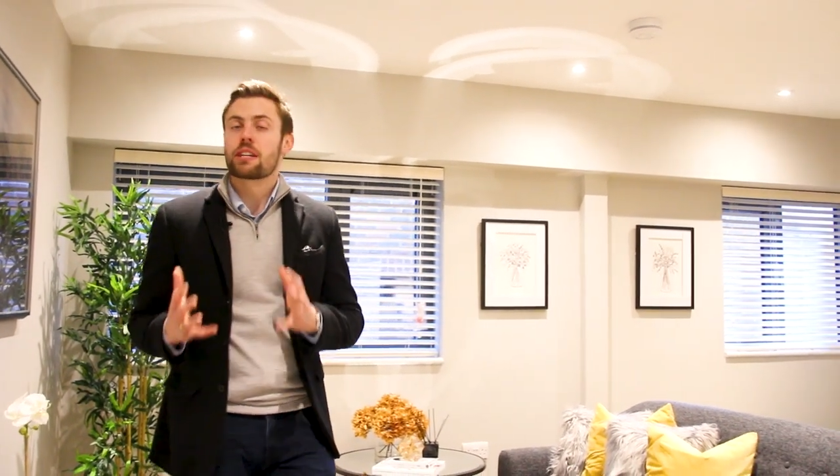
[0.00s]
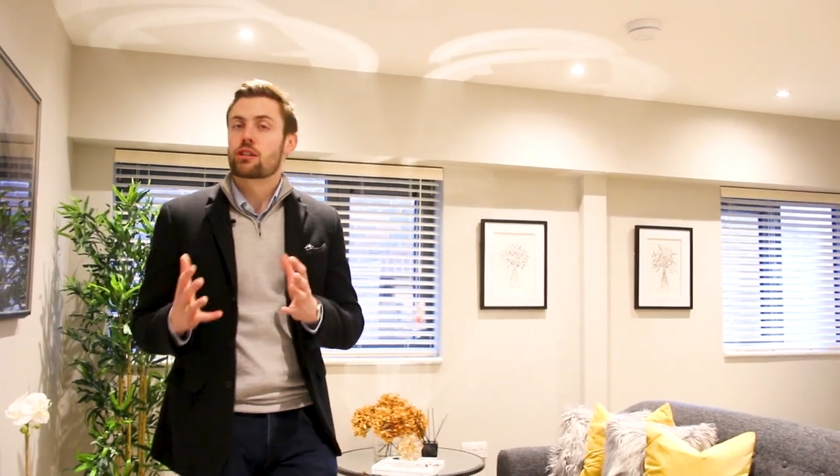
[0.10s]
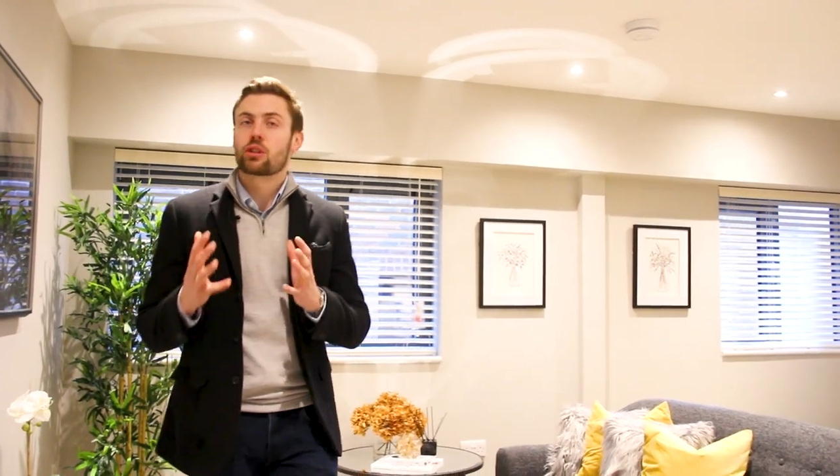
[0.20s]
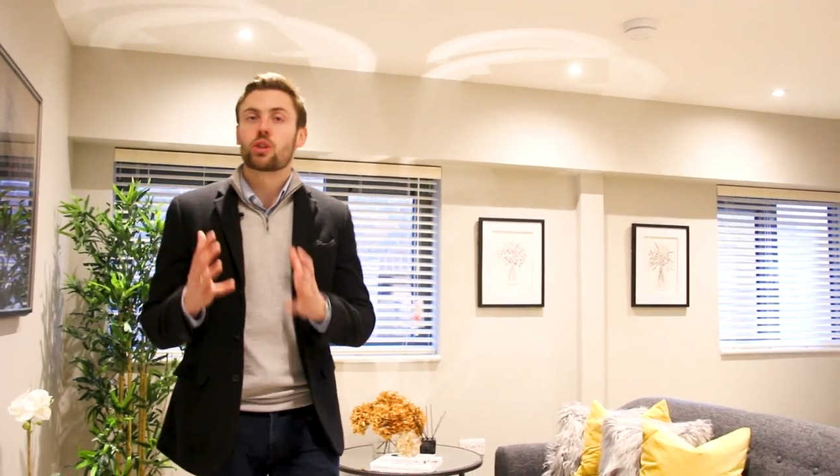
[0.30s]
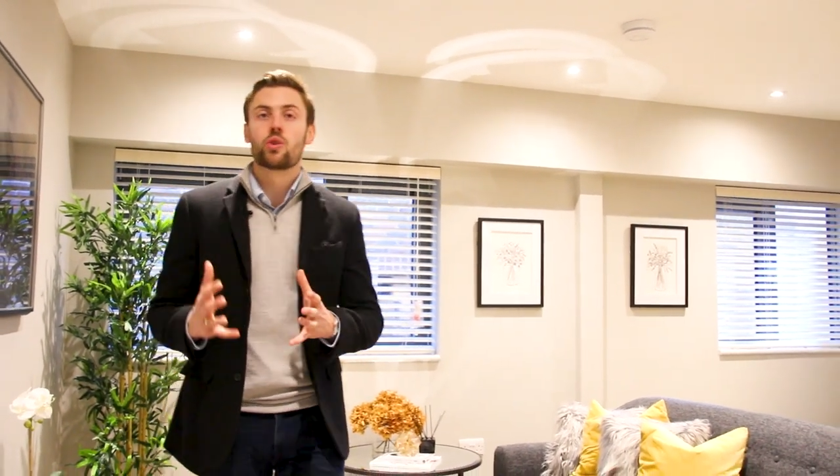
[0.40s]
That's
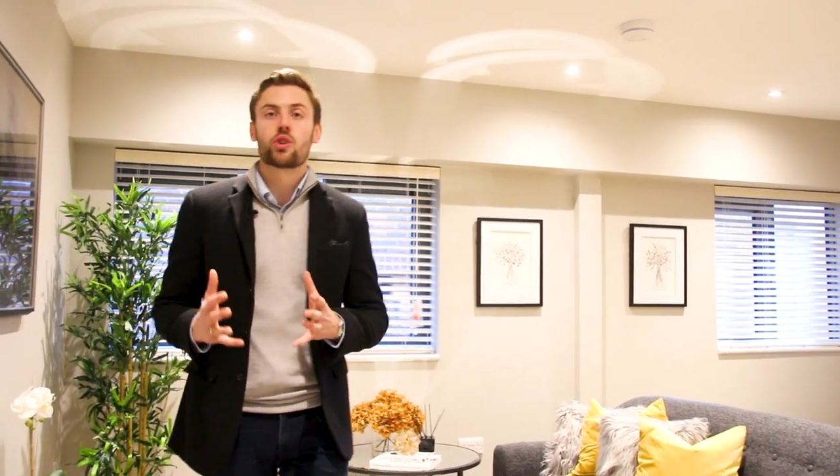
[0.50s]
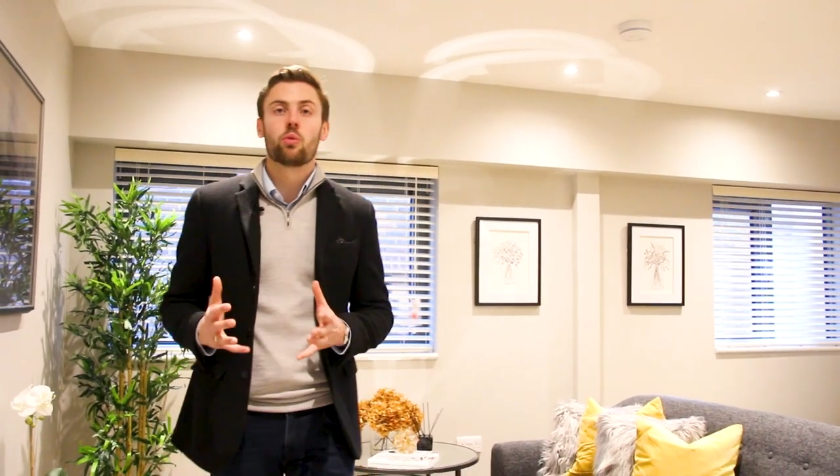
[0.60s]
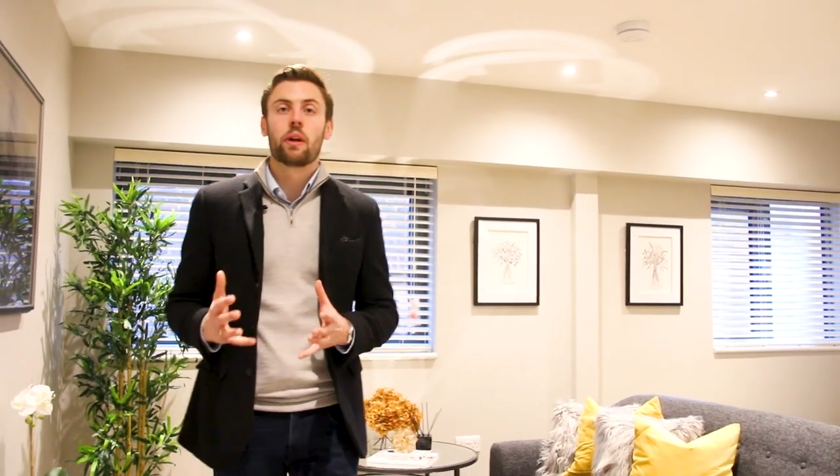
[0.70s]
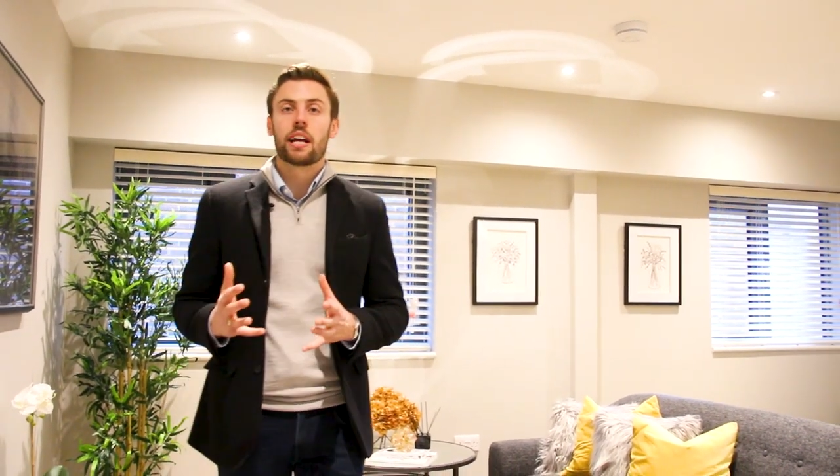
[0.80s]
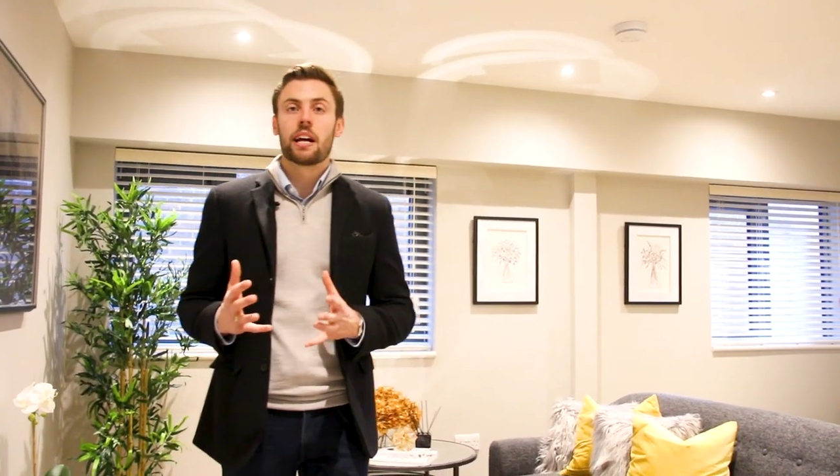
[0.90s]

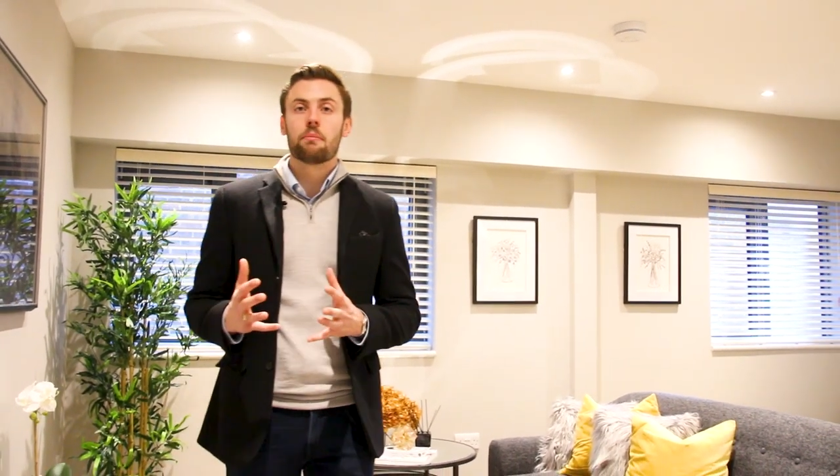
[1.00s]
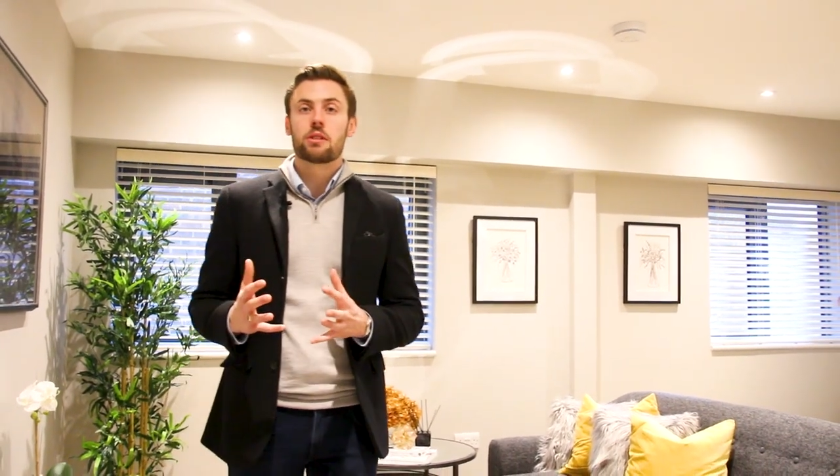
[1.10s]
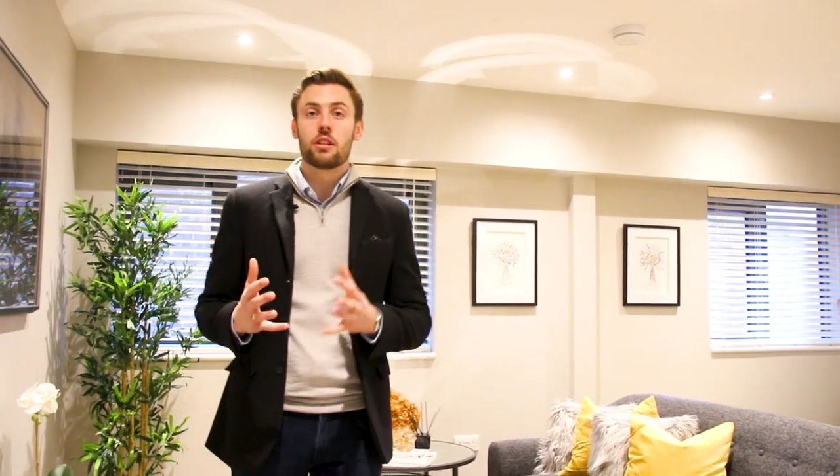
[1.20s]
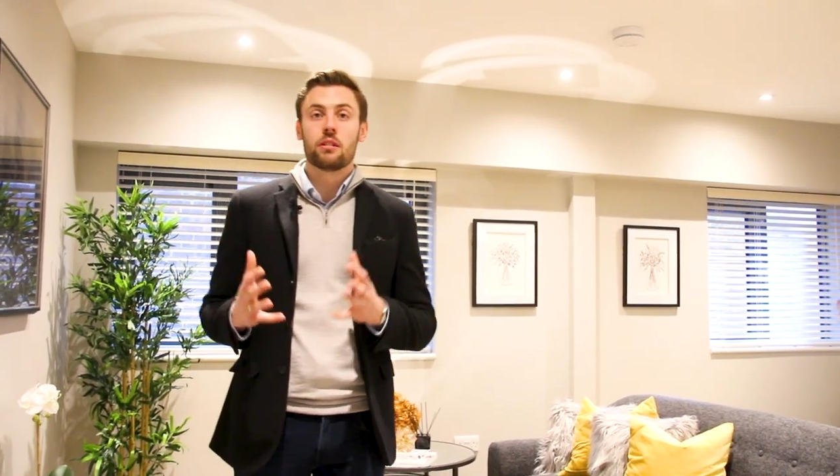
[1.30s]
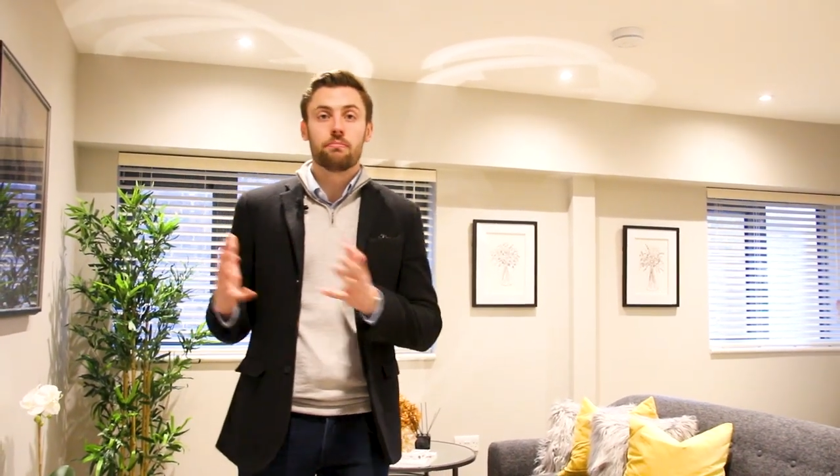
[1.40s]
crucial when it
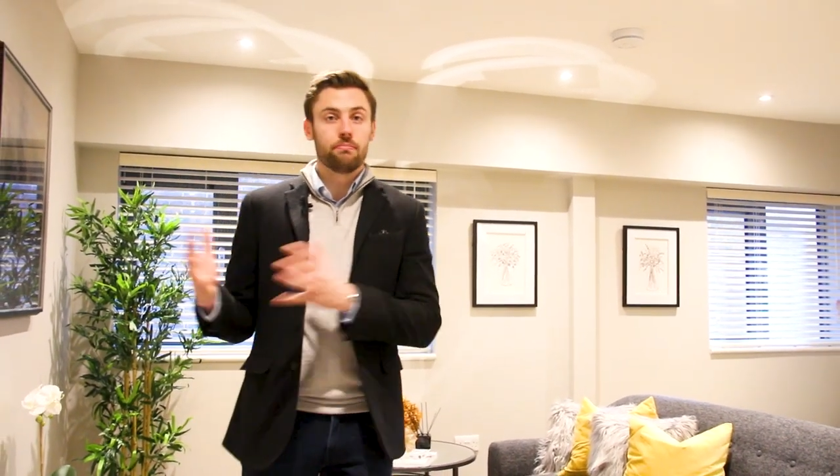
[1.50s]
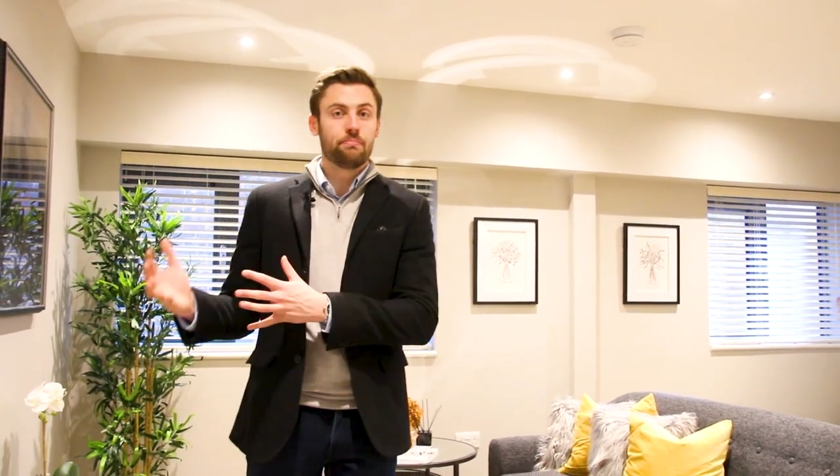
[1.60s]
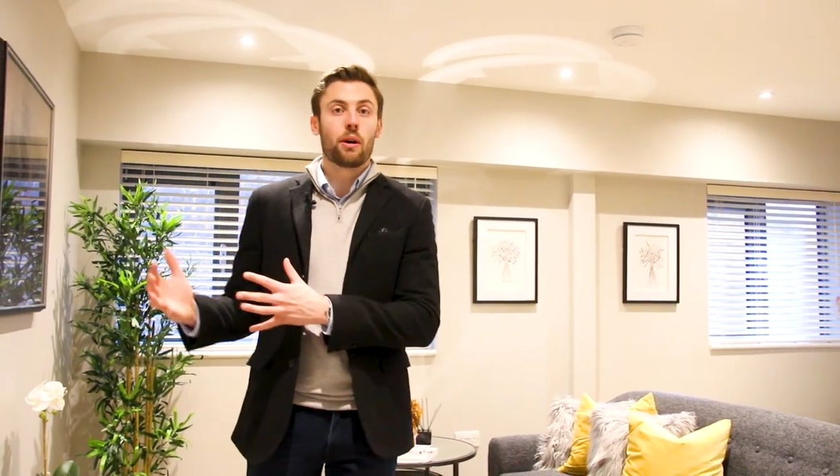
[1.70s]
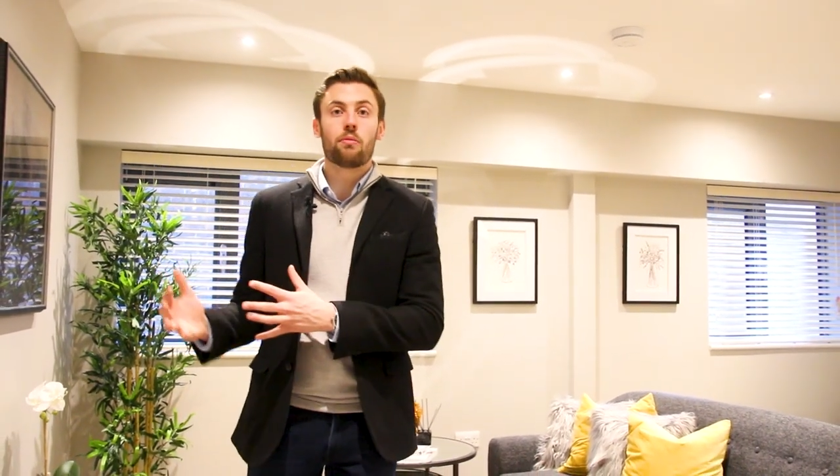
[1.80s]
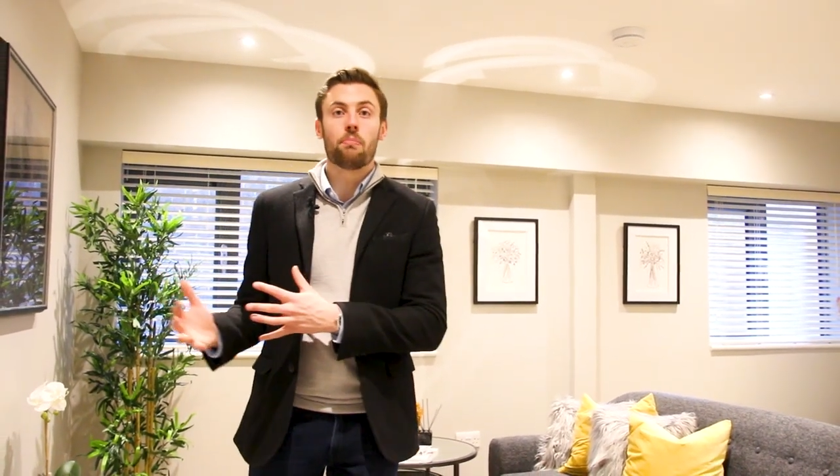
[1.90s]
comes to
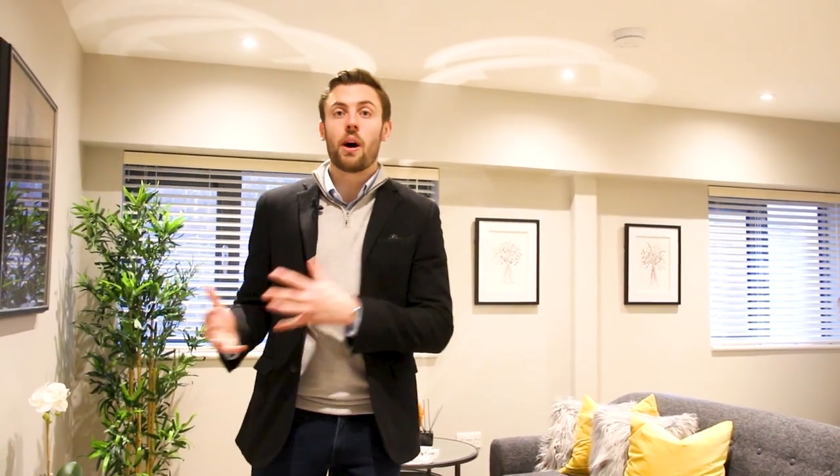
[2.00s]
both